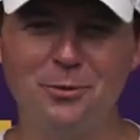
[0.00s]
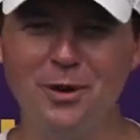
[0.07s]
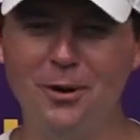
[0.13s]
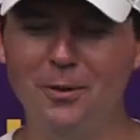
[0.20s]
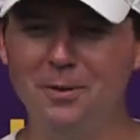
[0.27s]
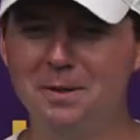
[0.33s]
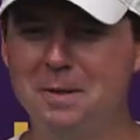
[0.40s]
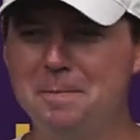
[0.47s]

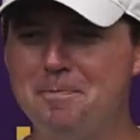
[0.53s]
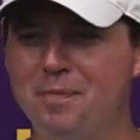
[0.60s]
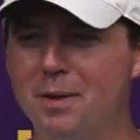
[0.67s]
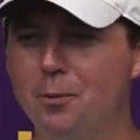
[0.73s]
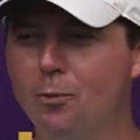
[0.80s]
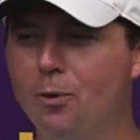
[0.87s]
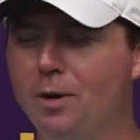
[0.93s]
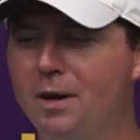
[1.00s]
Well,
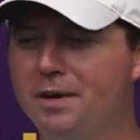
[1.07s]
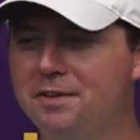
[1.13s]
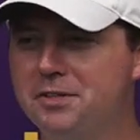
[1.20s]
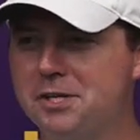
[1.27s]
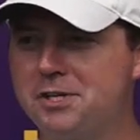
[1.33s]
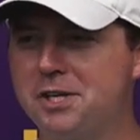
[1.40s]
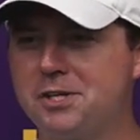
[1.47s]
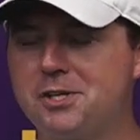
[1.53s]
one,
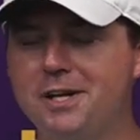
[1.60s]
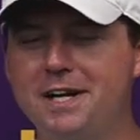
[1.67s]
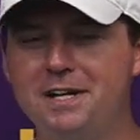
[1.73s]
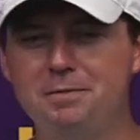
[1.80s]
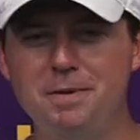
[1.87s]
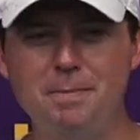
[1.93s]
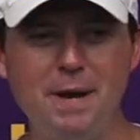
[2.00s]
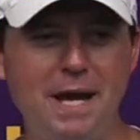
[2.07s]
just excited
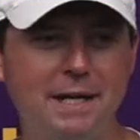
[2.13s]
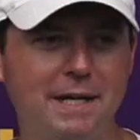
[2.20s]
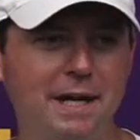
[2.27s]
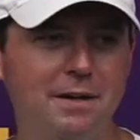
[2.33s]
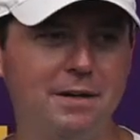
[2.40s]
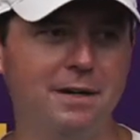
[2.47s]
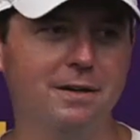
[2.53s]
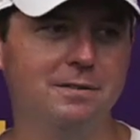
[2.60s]
to be back
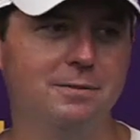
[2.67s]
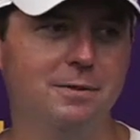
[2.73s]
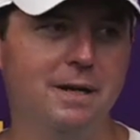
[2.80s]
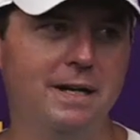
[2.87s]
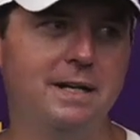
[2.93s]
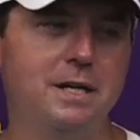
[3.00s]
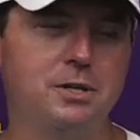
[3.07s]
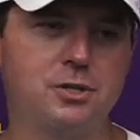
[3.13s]
out here,
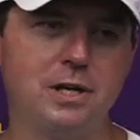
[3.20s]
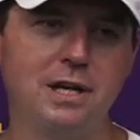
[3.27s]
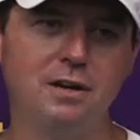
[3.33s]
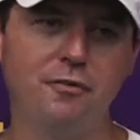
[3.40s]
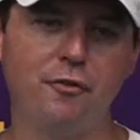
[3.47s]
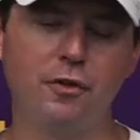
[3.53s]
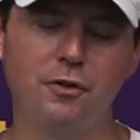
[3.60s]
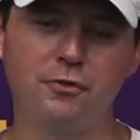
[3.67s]
right?
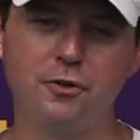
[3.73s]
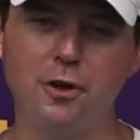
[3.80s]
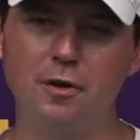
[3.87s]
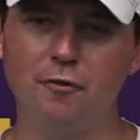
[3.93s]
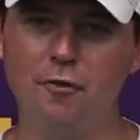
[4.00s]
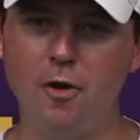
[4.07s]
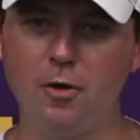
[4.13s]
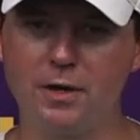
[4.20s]
Excited for the start
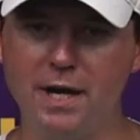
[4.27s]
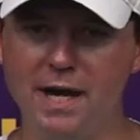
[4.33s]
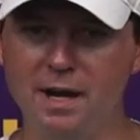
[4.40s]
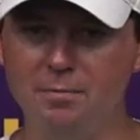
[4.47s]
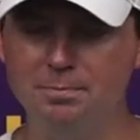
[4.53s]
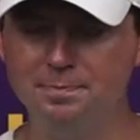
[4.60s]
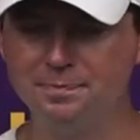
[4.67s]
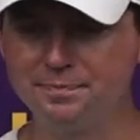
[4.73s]
of fall camp.